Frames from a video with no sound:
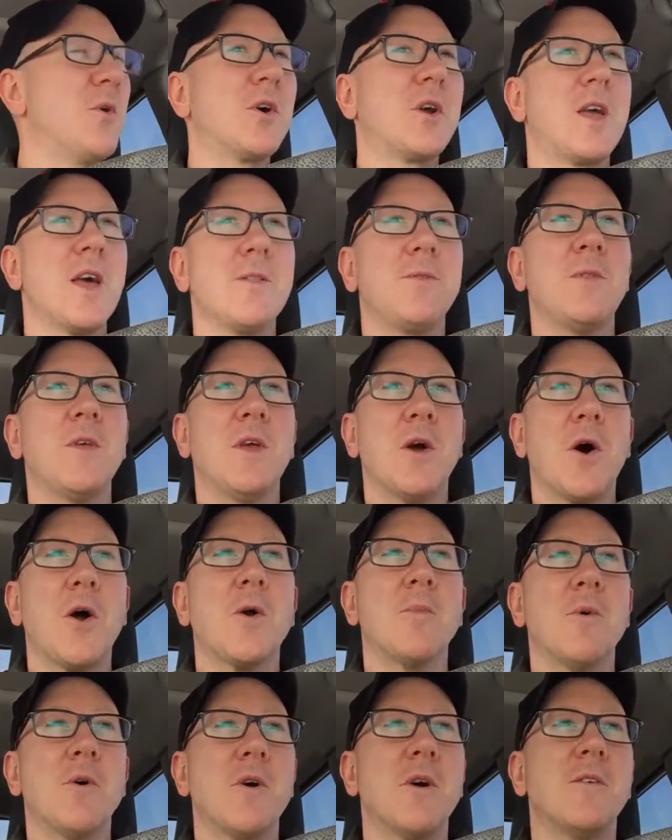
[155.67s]
will get the
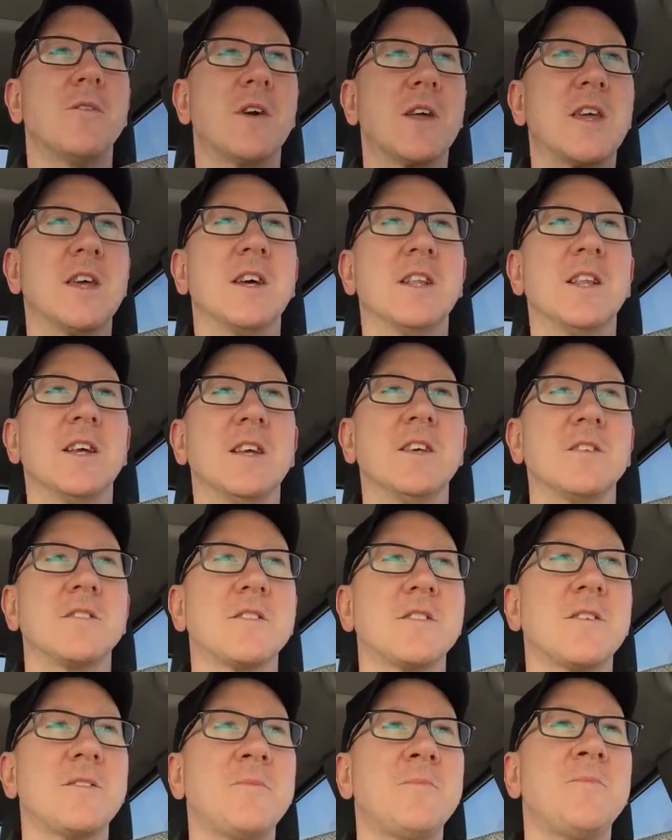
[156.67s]
armor of
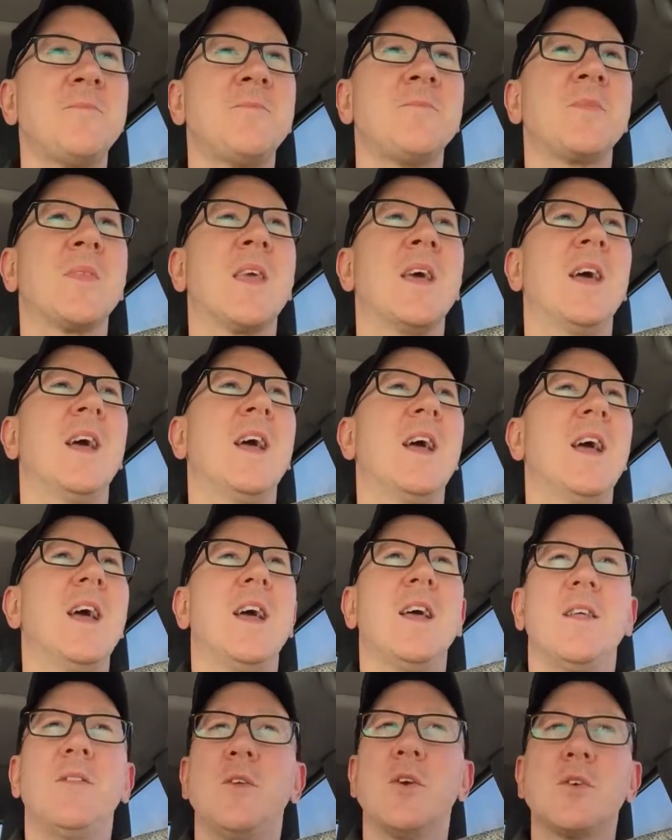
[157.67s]
Achilles.
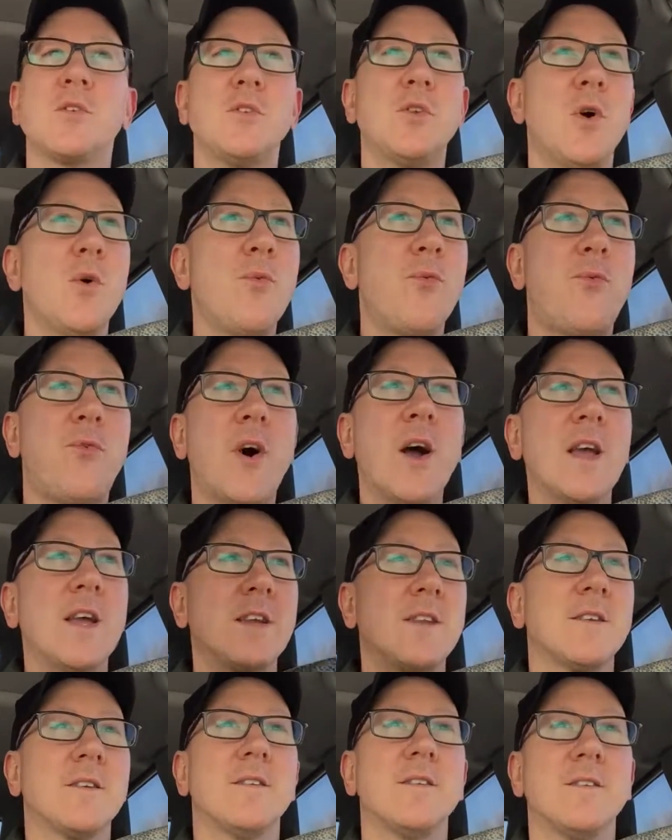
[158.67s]
And there's no
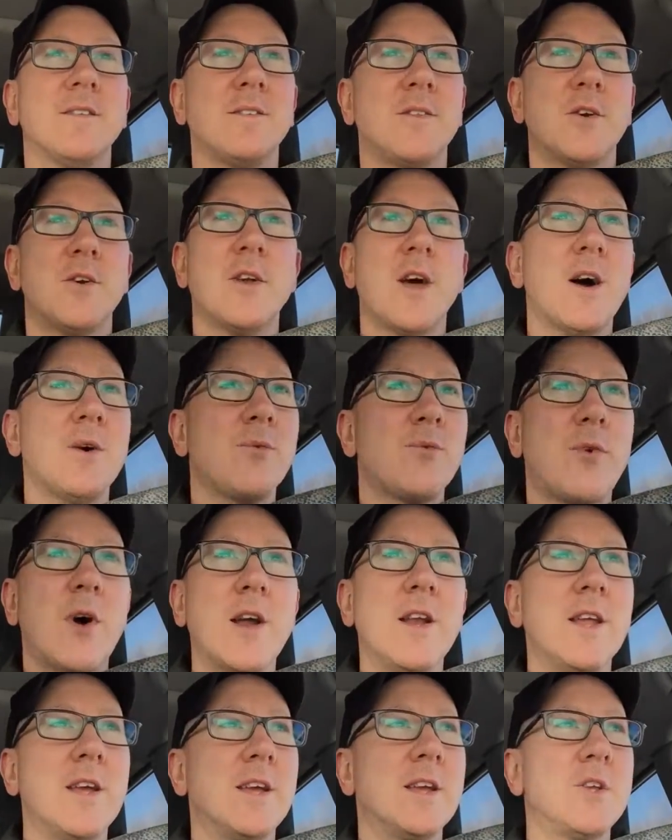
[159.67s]
fight. They're not
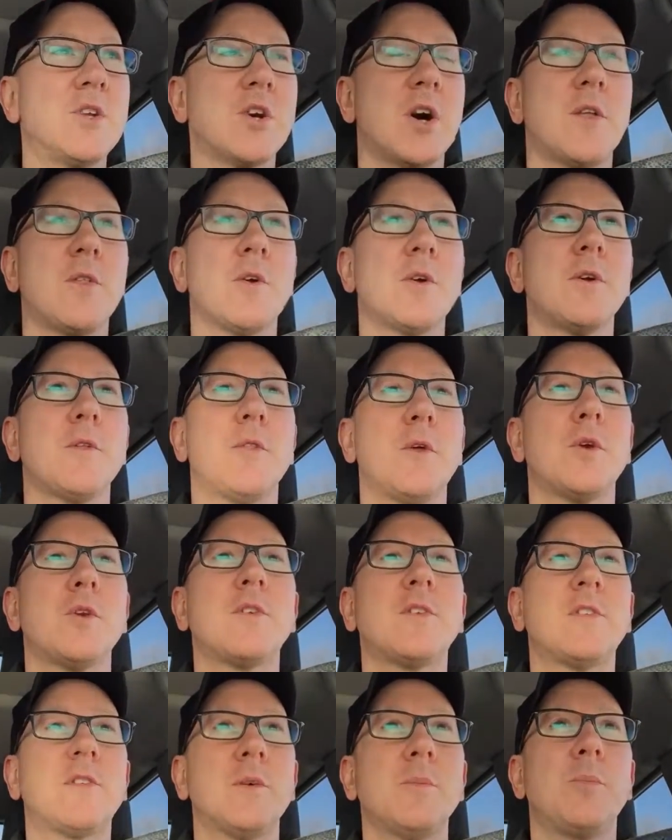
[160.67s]
fighting each other. They're
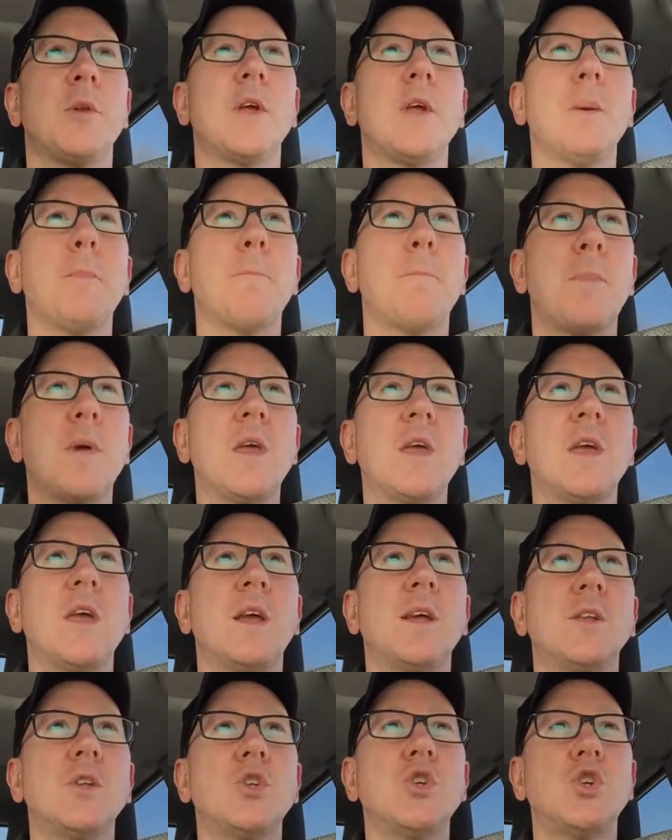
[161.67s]
simply
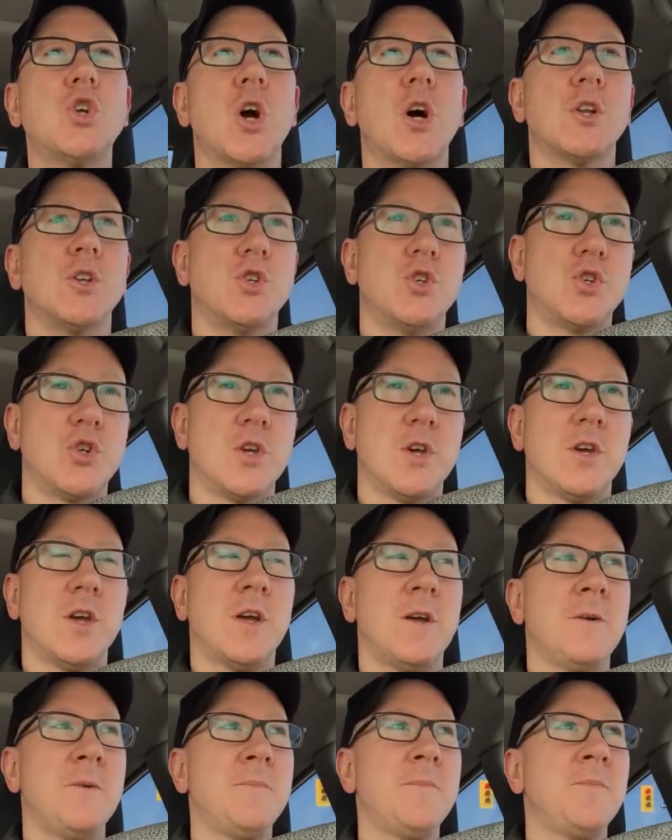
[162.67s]
being judged.
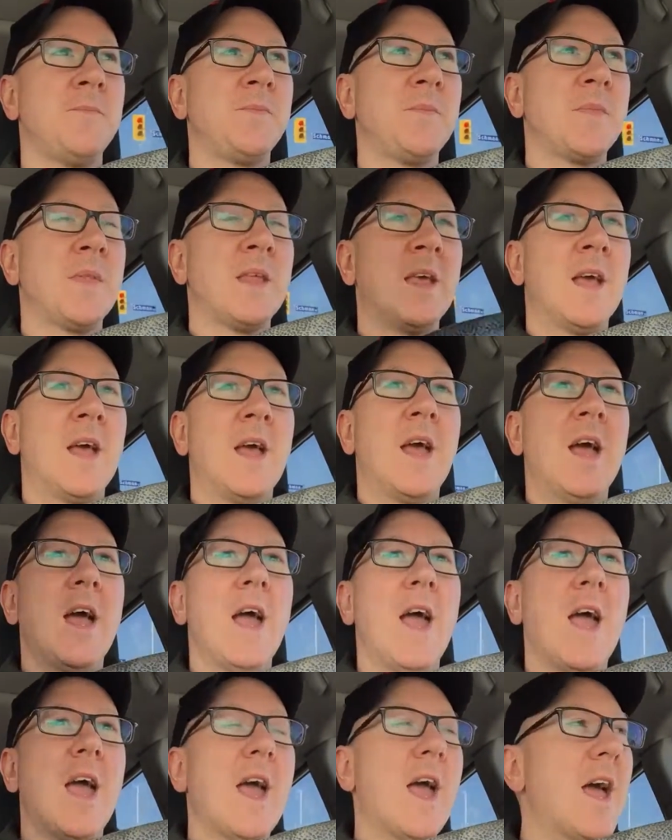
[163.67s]

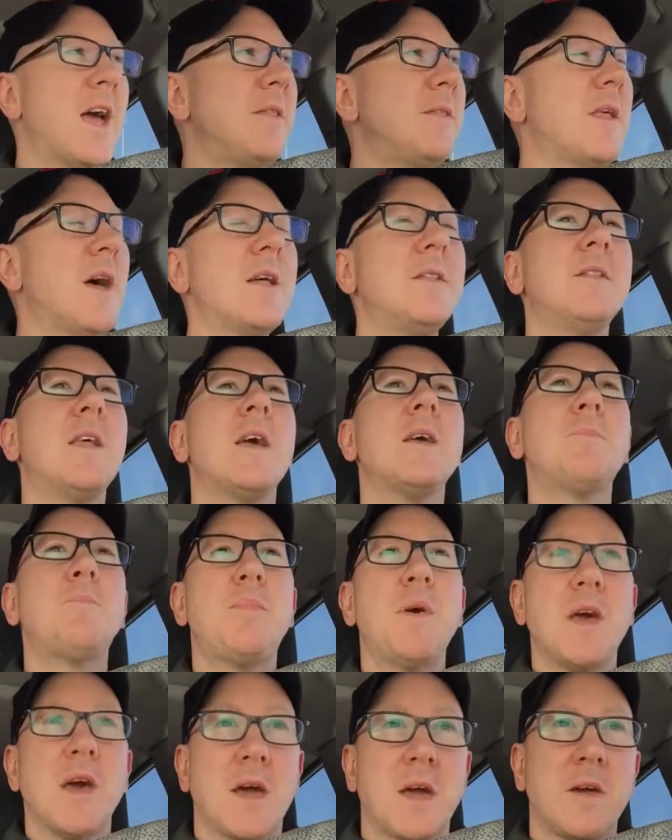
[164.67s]
And then they
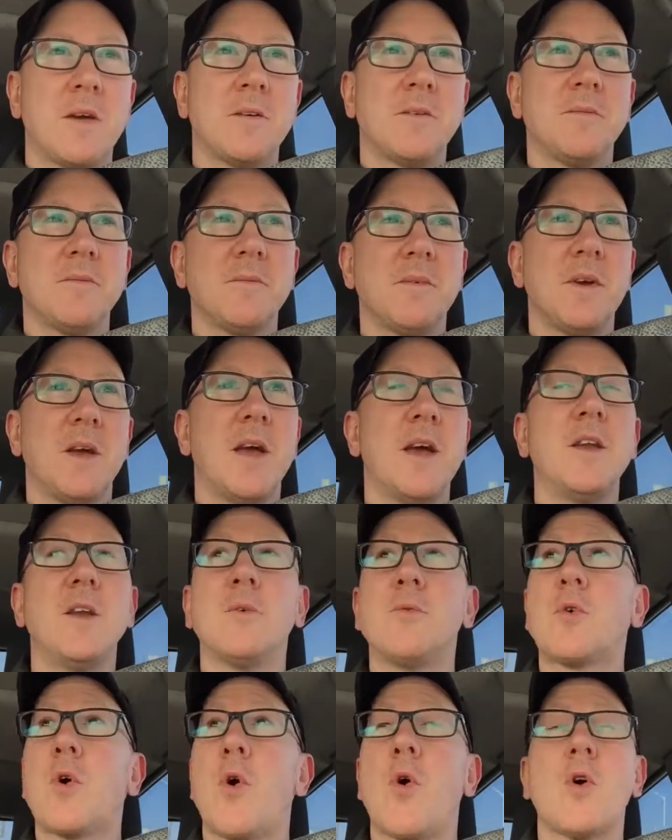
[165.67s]
pick. And
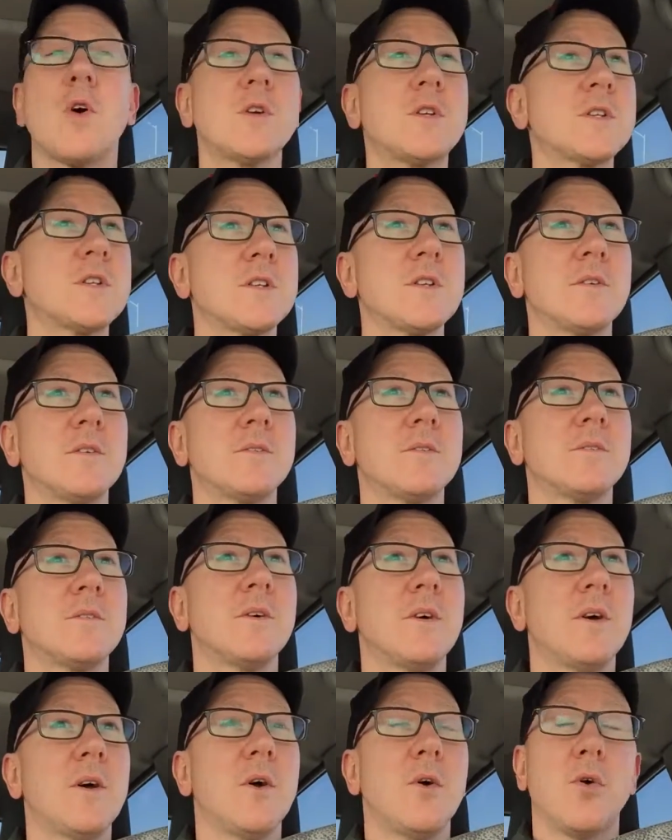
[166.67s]
of course,
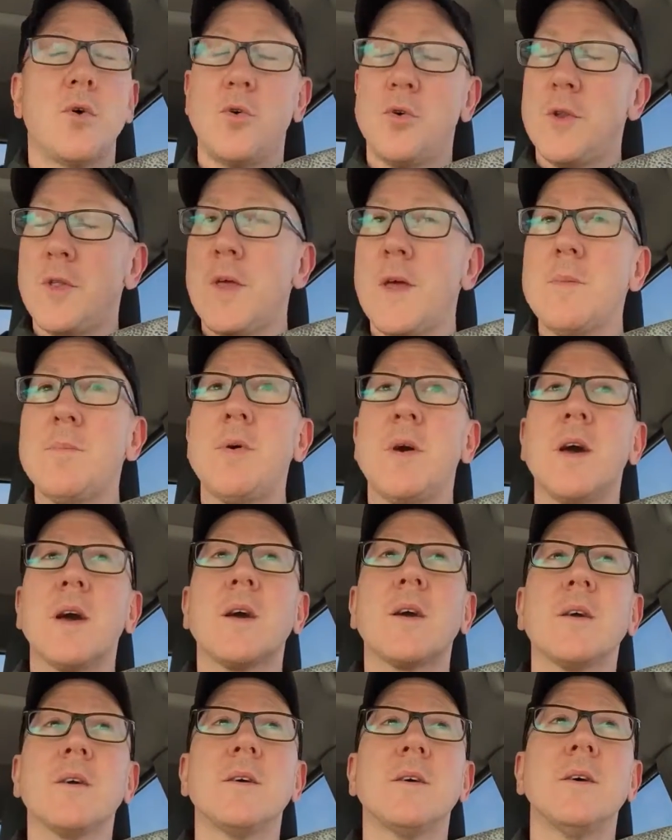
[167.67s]
who do they pick?